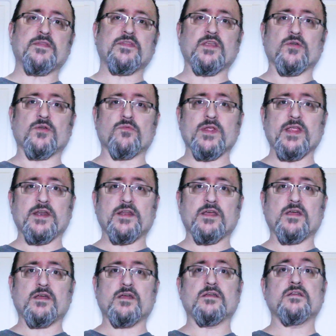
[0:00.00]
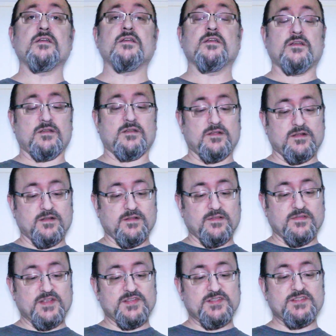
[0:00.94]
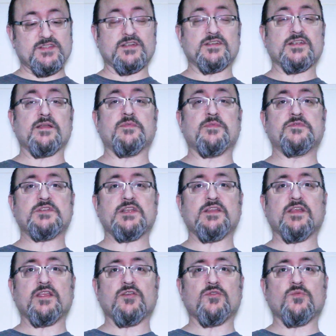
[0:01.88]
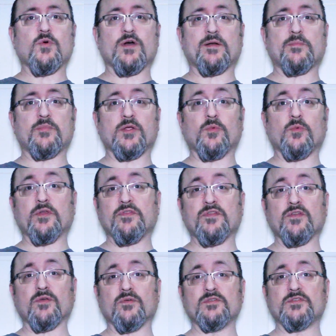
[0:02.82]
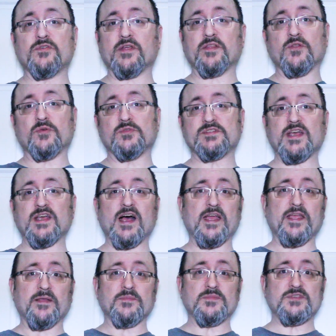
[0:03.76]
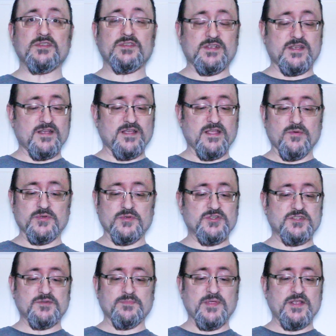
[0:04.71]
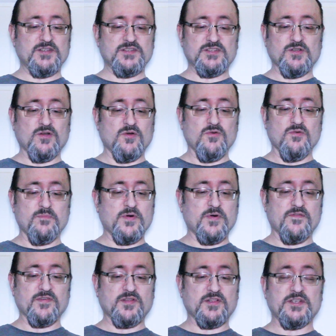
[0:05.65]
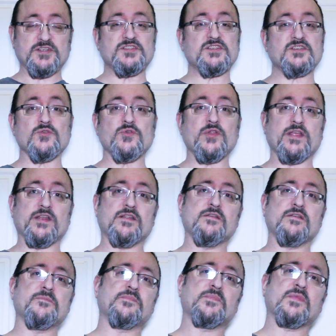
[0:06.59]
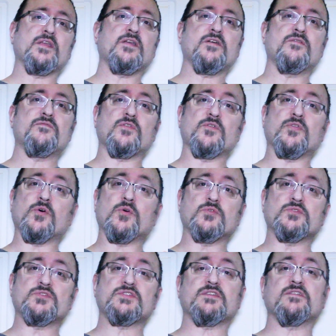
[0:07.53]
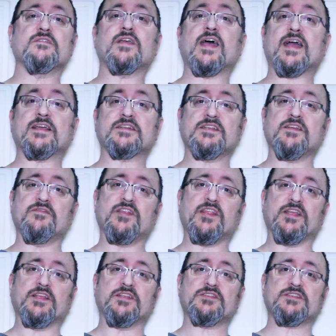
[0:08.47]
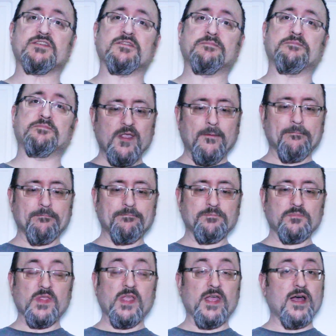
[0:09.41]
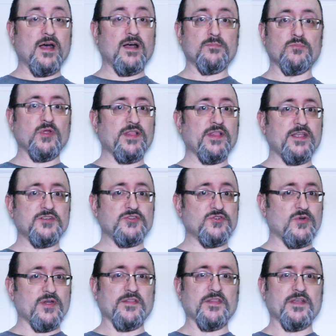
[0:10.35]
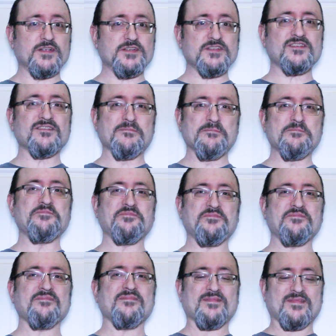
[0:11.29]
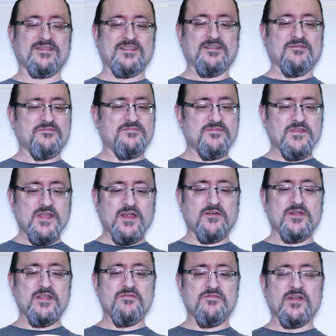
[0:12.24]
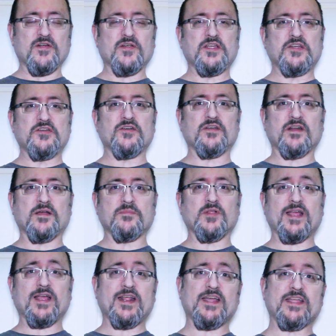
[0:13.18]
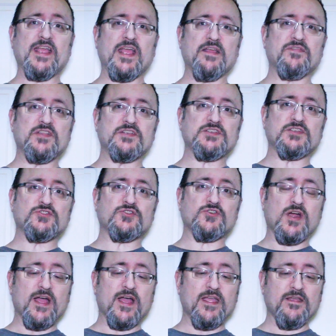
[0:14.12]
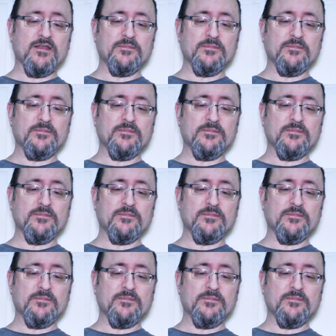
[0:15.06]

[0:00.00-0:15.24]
at the arena. This is the type of tea that you'd want to bring with you during those times. Uh, it would just be so perfectly suited for those activities. Yeah, I'm really enjoying this. Very, very good. I'm glad I gave this a try.